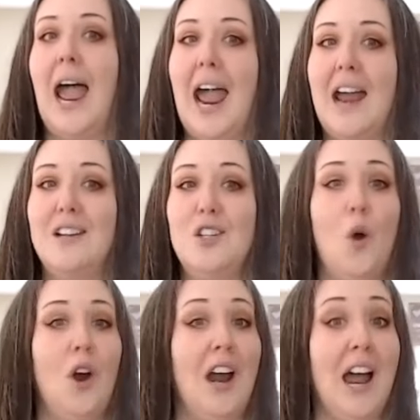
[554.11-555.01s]
and
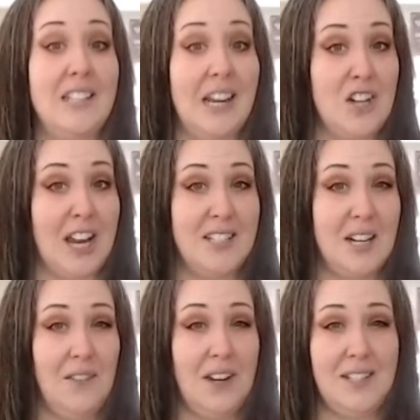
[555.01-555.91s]
your
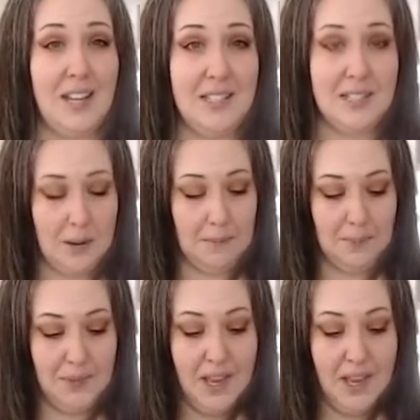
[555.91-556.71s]
digestive system.